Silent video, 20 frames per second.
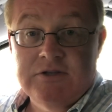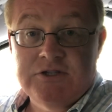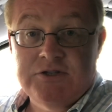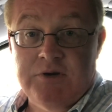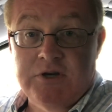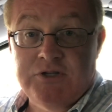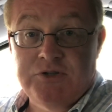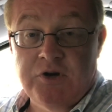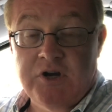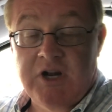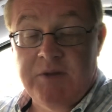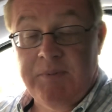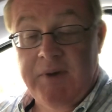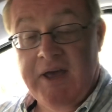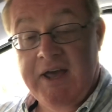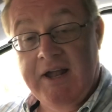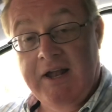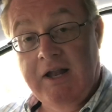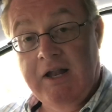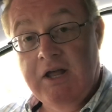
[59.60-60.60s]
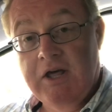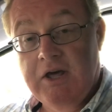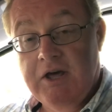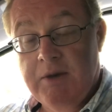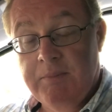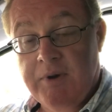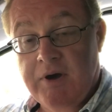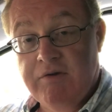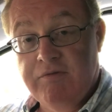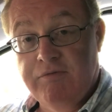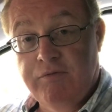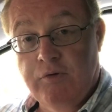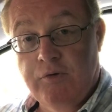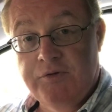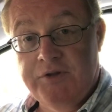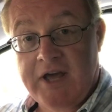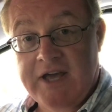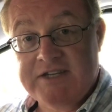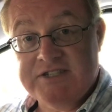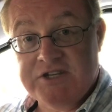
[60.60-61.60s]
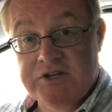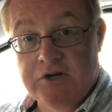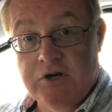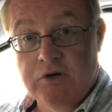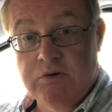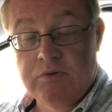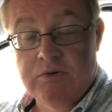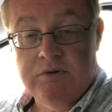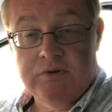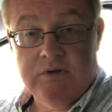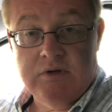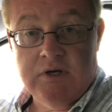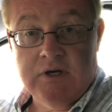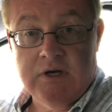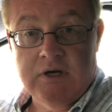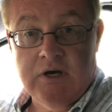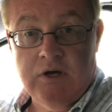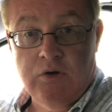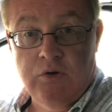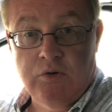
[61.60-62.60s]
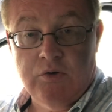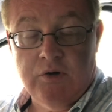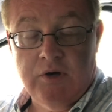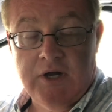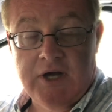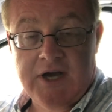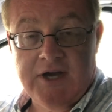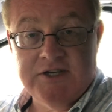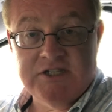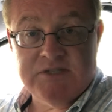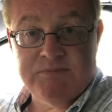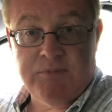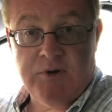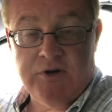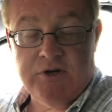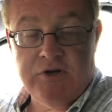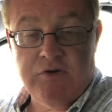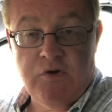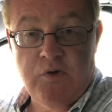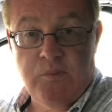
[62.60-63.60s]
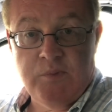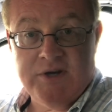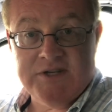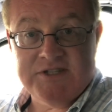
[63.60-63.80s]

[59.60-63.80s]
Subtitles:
So I took it up a hill about 4 days ago, a local high spot here in